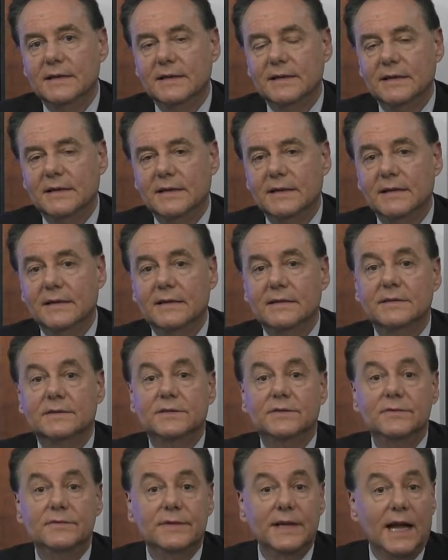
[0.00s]
Uh,
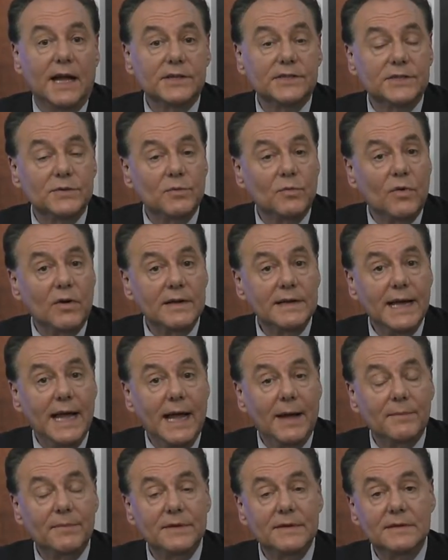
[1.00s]
2001
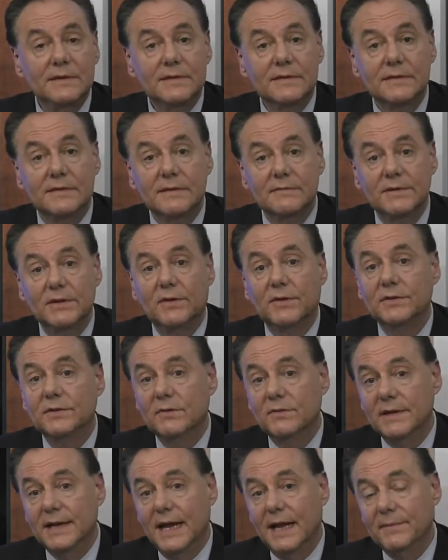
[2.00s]
happened. We all
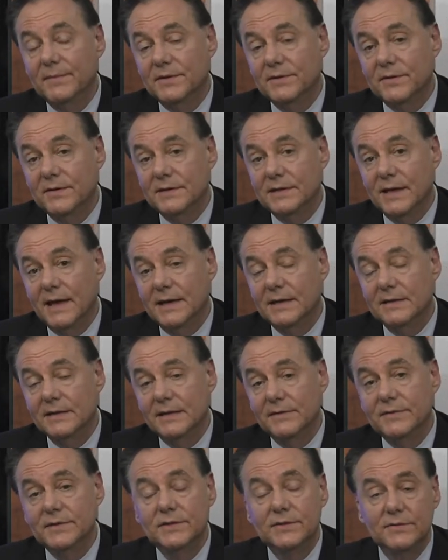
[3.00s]
know what happened on 9
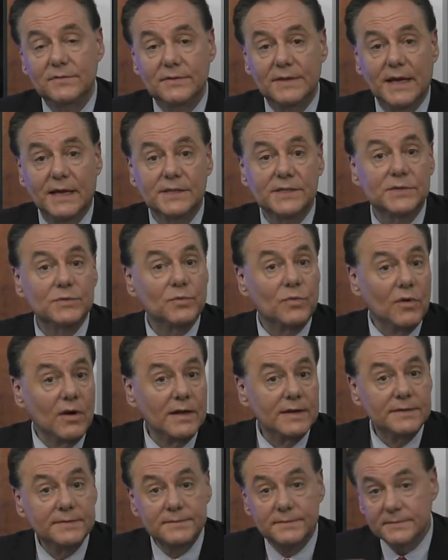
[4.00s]
11
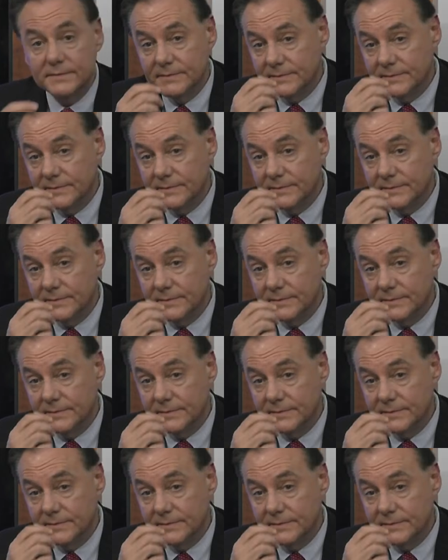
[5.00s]
2001